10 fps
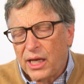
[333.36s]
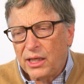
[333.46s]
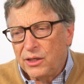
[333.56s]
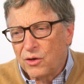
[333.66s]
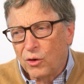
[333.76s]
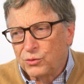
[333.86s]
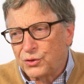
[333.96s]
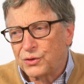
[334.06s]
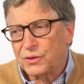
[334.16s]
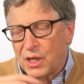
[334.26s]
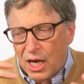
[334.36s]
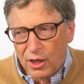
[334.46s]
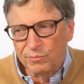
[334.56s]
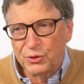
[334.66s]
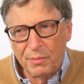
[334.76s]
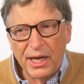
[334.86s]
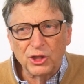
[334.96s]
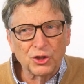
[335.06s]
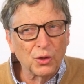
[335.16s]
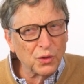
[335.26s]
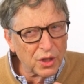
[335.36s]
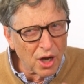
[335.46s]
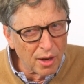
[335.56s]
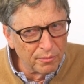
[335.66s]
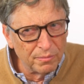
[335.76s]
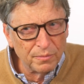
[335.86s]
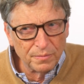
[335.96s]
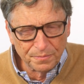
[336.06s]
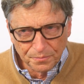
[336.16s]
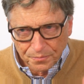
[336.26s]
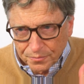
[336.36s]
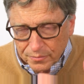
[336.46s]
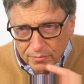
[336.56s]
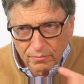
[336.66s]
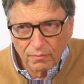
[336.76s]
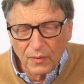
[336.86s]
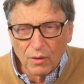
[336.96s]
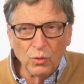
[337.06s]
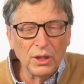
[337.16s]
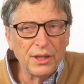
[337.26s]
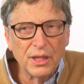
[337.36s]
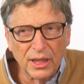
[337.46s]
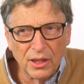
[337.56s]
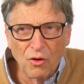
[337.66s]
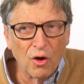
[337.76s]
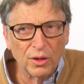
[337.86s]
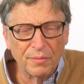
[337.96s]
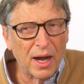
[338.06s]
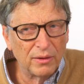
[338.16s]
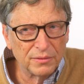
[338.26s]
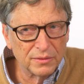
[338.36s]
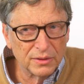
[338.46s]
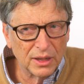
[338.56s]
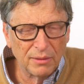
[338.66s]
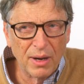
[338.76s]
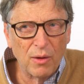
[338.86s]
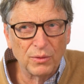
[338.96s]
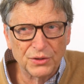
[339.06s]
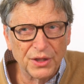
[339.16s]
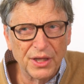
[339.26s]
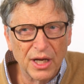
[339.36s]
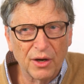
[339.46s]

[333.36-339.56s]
which he was more than happy to answer. One of the Reddit users was curious and asked Mr. Gates what smartphone he prefers to